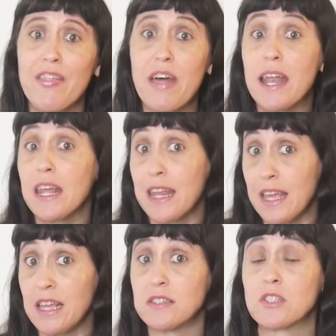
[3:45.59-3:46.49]
that it
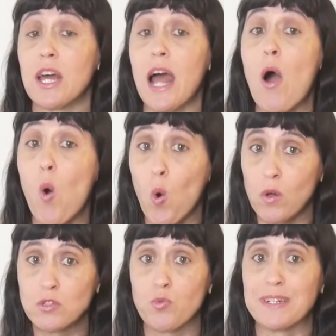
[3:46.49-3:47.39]
is gonna
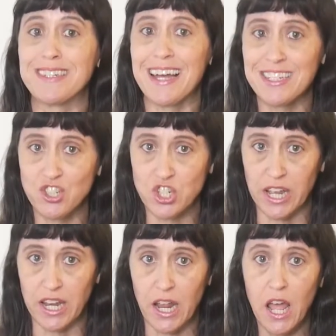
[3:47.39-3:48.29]
hold
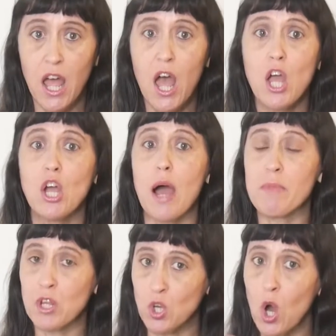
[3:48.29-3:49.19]
retention. I'm
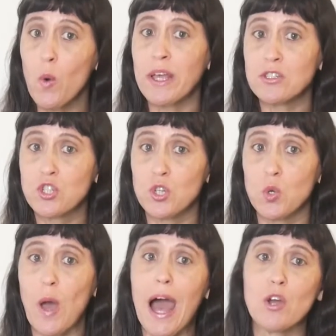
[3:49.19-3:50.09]
gonna go
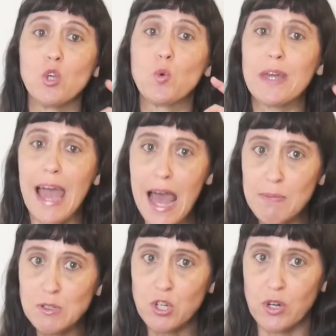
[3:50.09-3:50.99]
into how you
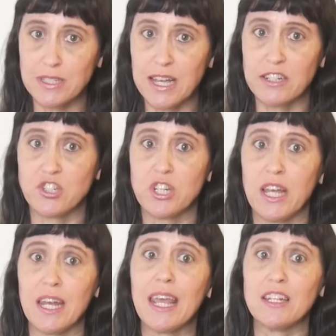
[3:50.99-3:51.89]
capture
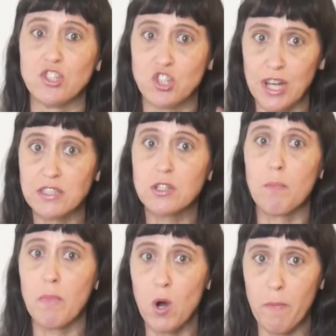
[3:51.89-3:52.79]
attention in just a
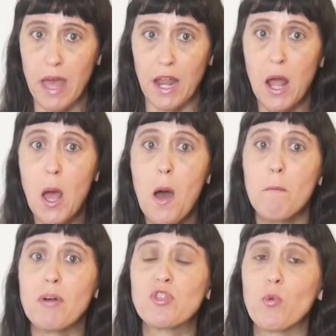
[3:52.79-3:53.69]
moment.
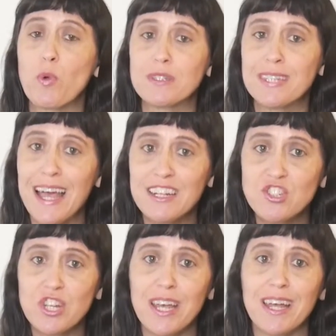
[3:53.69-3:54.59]
But the
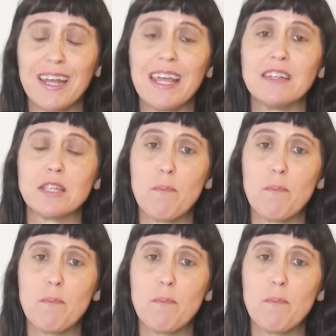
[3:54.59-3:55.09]
retention is